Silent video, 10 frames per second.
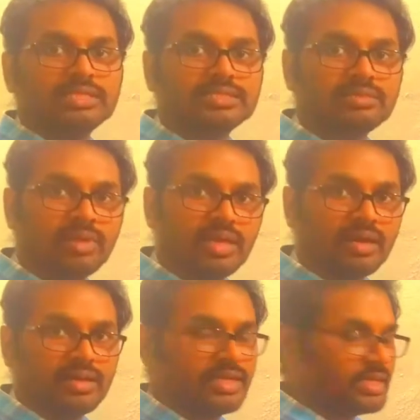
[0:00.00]

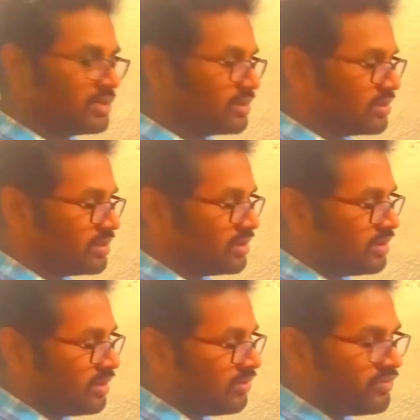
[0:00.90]
Similarly,
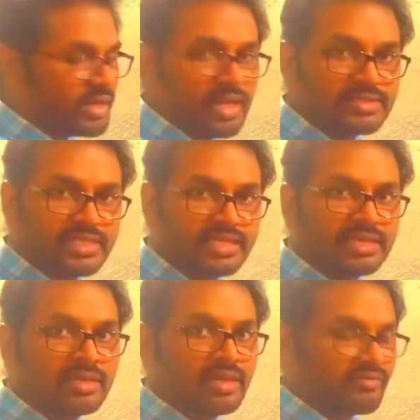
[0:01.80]
we are
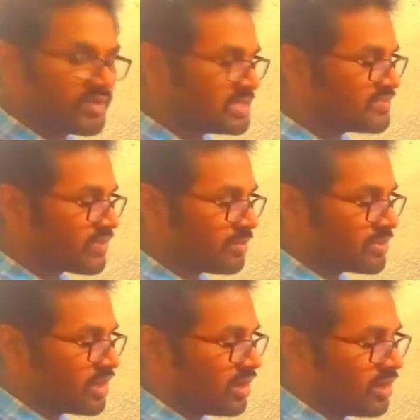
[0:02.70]
taking a reference from
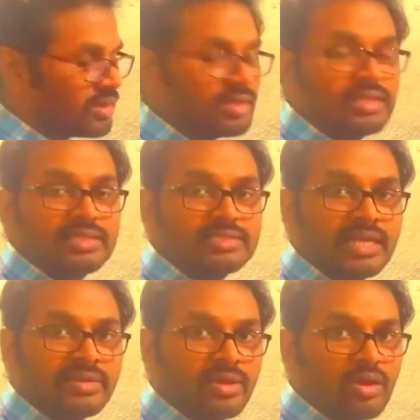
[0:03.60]
the
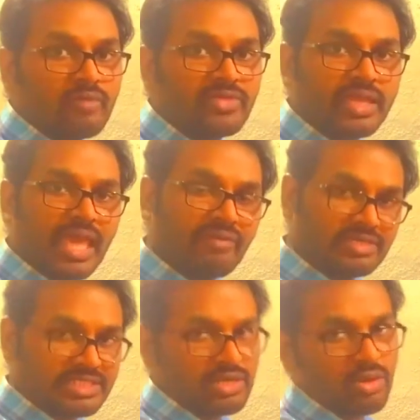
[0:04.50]
center of the
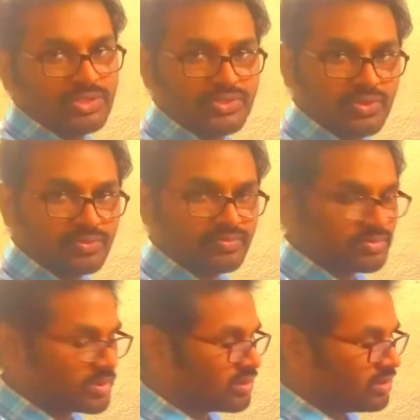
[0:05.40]
cavity also.
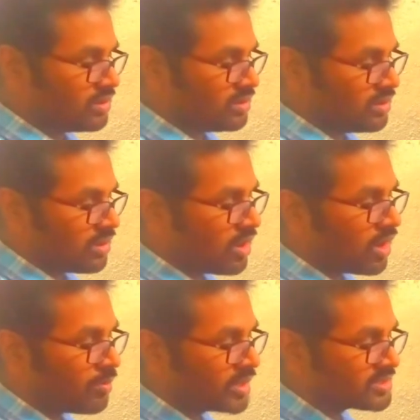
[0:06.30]

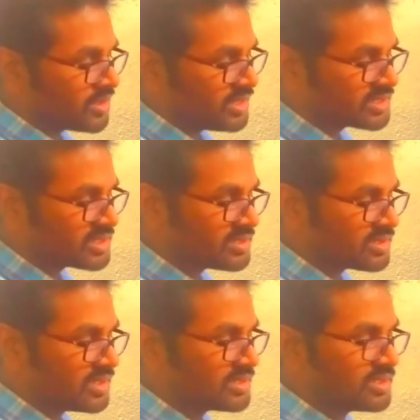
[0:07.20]
How much the
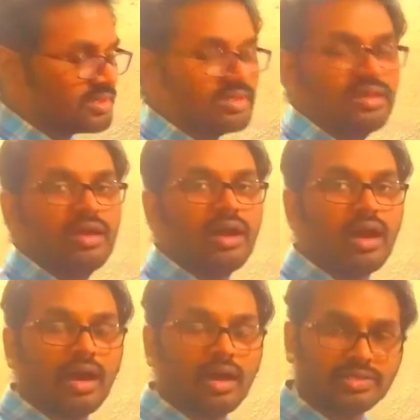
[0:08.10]
distance is
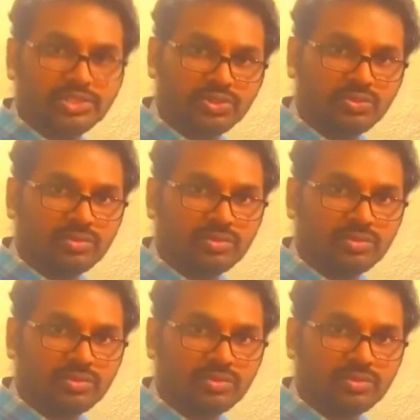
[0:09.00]
R2,